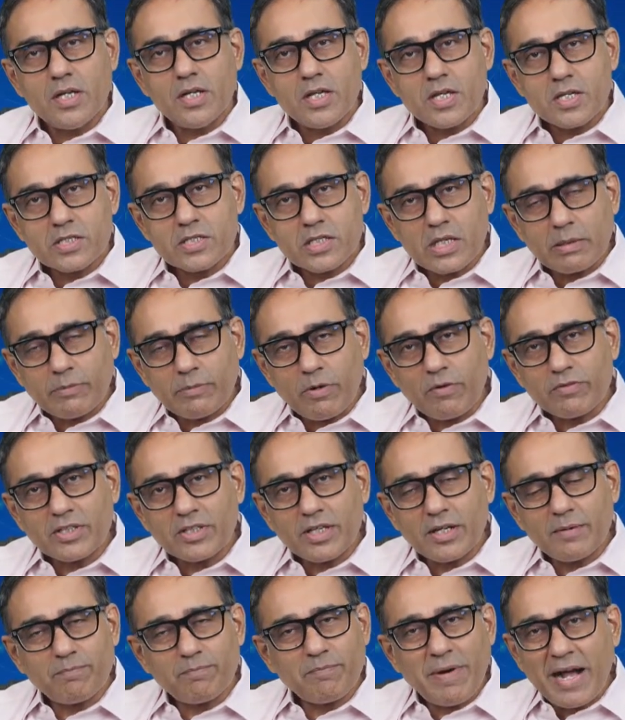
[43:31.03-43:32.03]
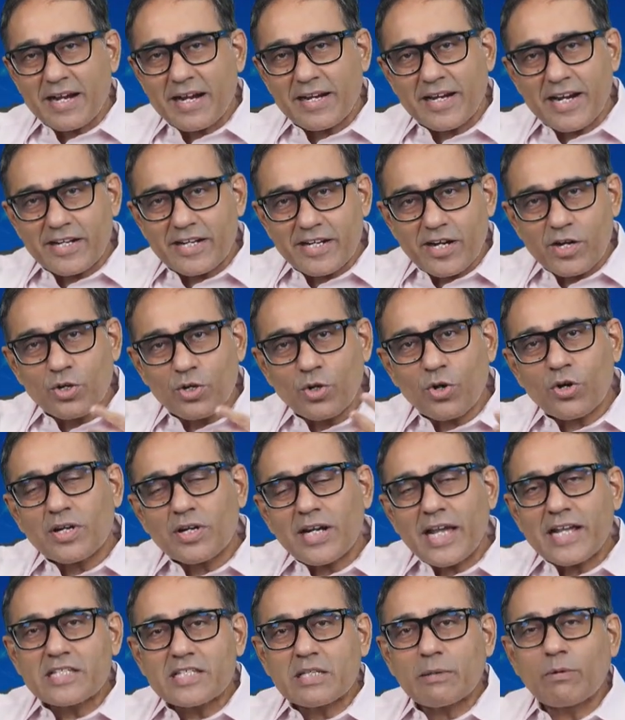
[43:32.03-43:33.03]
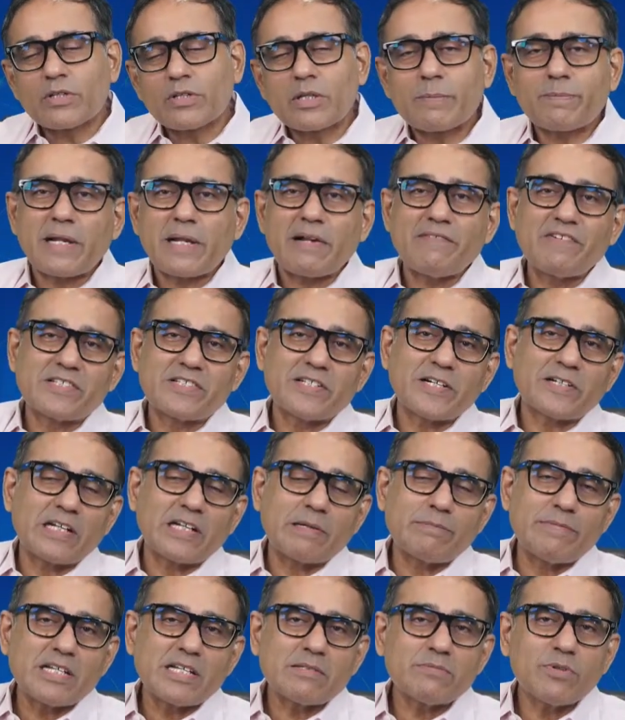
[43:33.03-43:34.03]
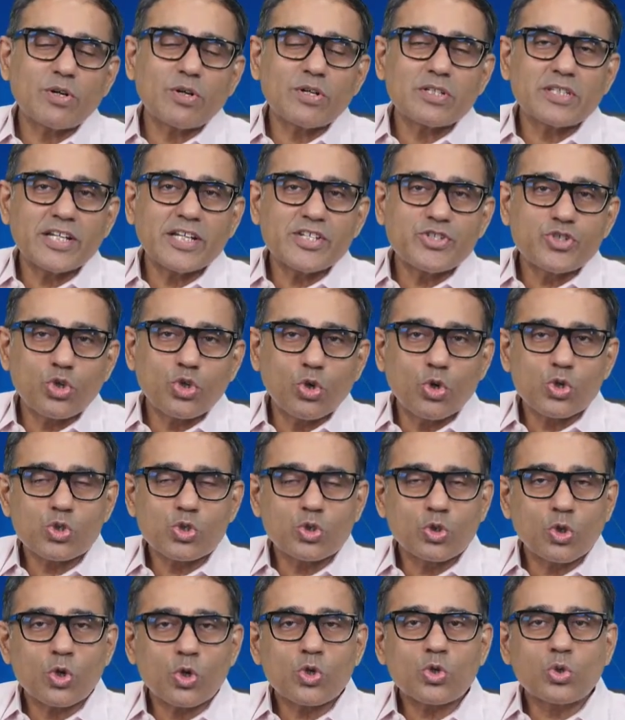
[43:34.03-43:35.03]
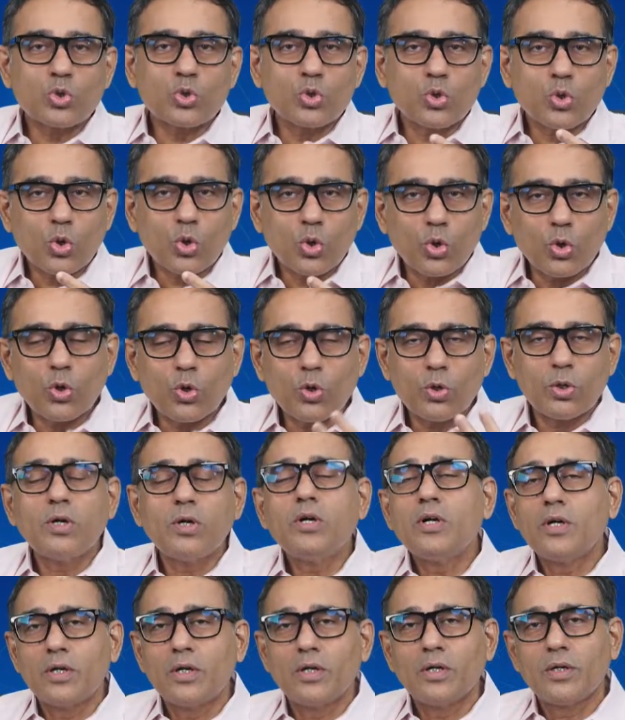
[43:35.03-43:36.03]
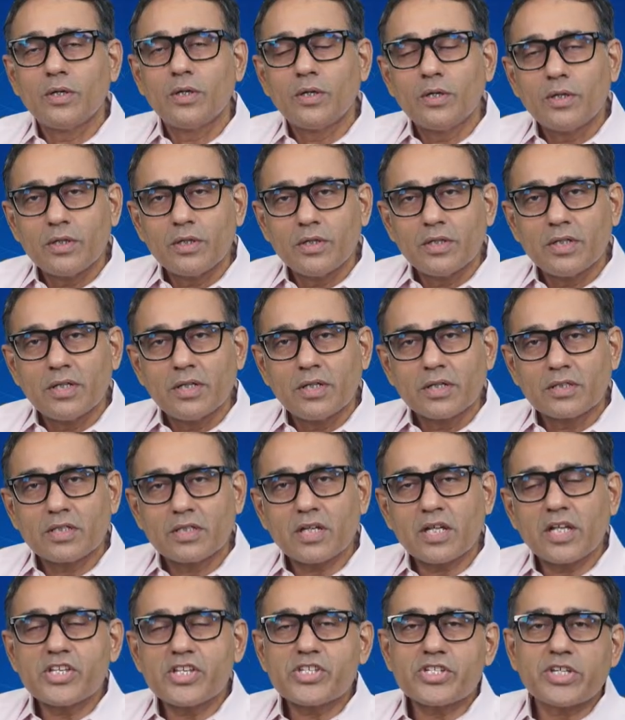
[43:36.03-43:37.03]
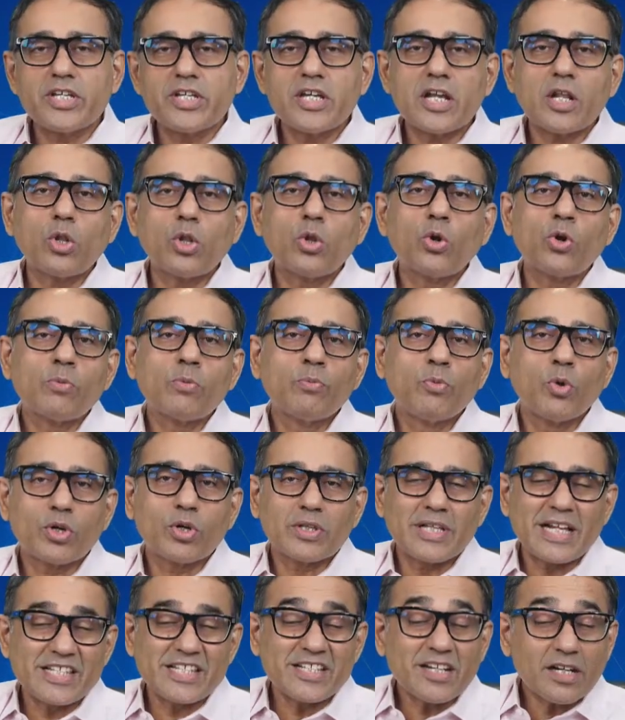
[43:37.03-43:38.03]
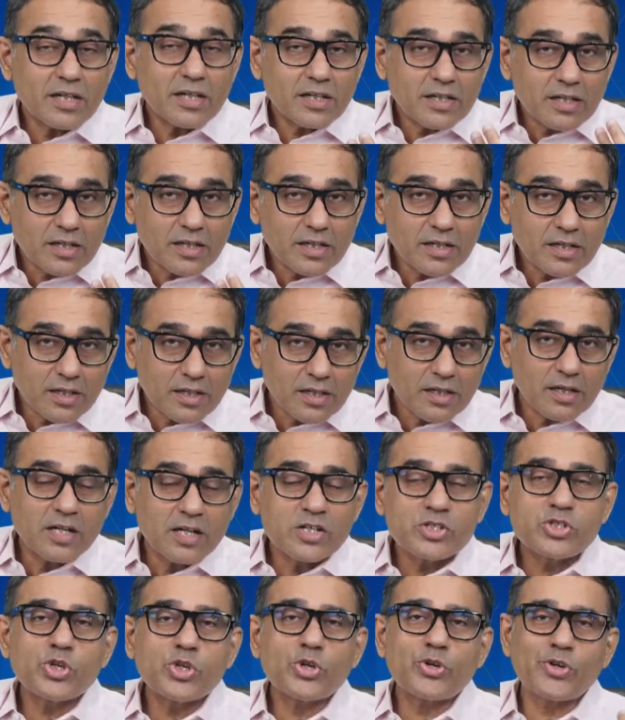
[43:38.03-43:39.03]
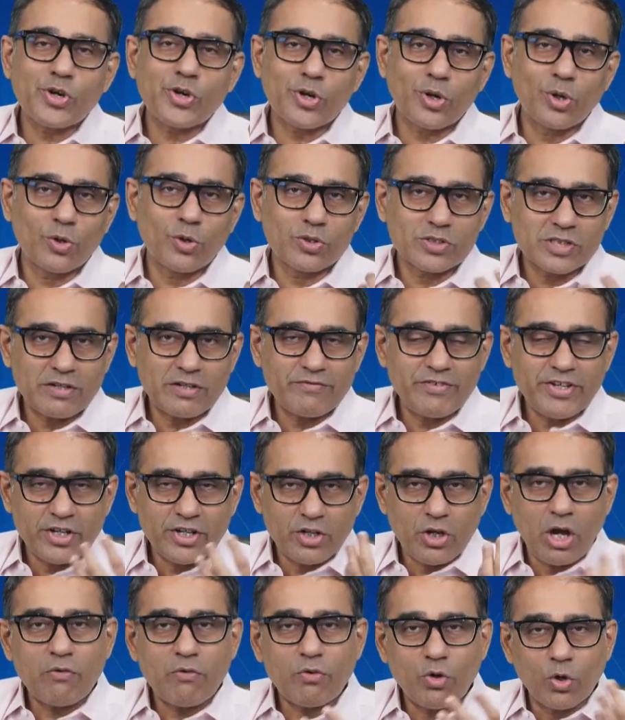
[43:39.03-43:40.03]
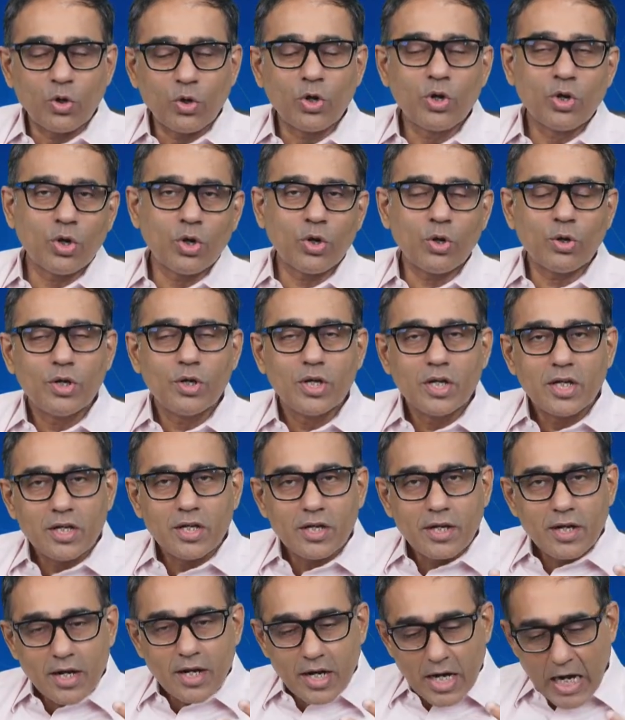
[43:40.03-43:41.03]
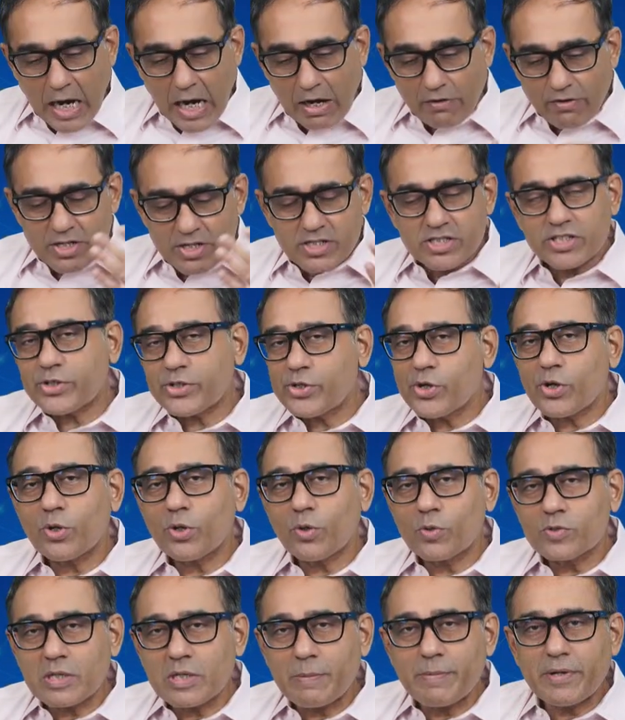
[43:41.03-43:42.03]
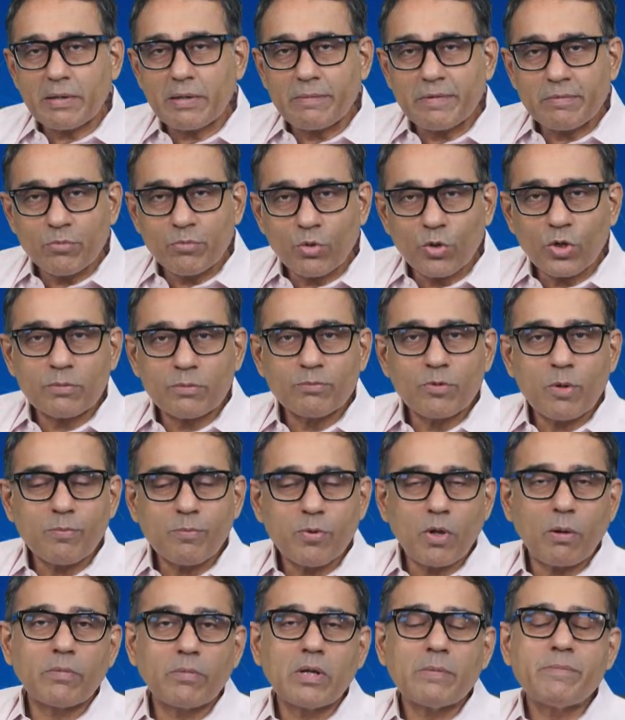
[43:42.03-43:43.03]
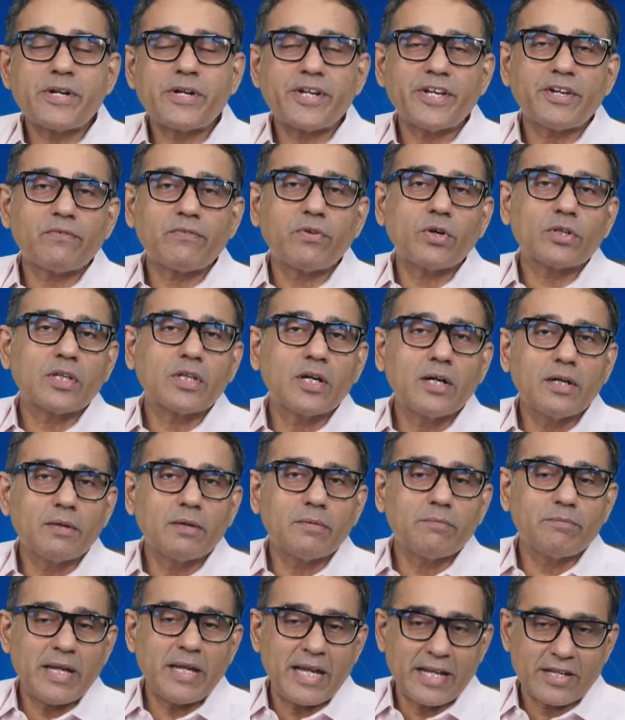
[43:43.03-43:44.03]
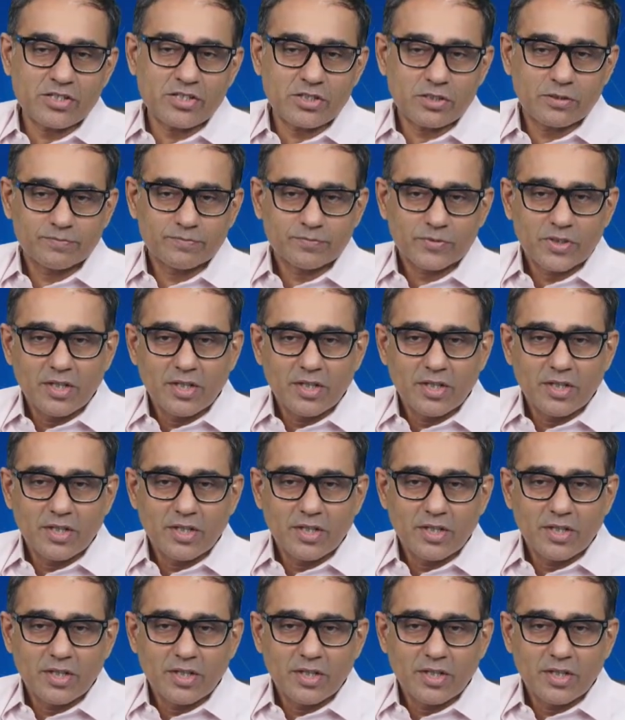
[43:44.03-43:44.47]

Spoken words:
Some of the market did not like some of the private sector banks because they chose not to grow the riskier loan book. That's unsecured loans, and we now all know how unsecured loans are becoming more and more problematic for the banks.